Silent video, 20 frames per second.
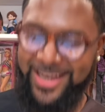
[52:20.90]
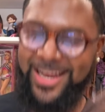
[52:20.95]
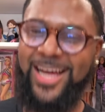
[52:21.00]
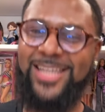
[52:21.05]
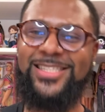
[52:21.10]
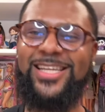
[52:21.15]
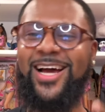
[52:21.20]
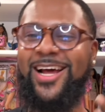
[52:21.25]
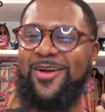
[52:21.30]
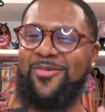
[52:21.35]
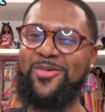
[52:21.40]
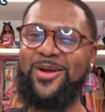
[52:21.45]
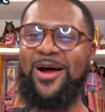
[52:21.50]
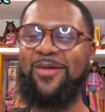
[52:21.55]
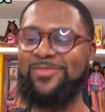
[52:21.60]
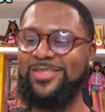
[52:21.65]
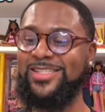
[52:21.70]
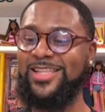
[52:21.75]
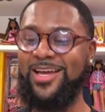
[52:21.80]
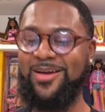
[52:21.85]
That's kind of what I
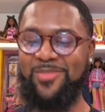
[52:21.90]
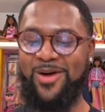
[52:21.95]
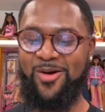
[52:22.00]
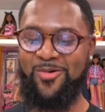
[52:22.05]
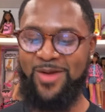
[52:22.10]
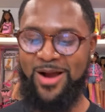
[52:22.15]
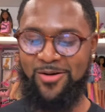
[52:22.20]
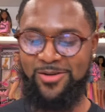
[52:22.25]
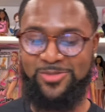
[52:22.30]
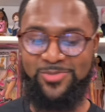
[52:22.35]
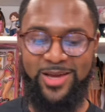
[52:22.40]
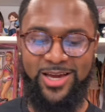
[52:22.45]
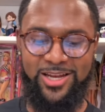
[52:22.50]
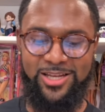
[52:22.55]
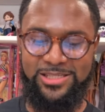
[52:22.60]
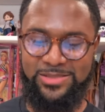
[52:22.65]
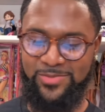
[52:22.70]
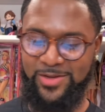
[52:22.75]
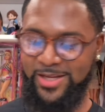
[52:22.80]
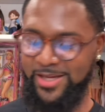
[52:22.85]
was thinking about when I was making
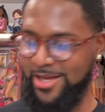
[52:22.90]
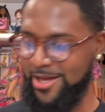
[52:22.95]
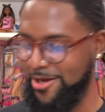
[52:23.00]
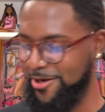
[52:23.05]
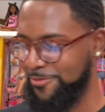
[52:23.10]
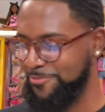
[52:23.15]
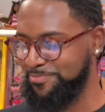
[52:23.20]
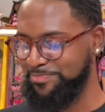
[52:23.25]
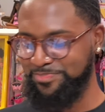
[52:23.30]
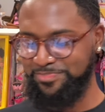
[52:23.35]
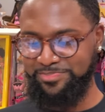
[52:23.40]
this video.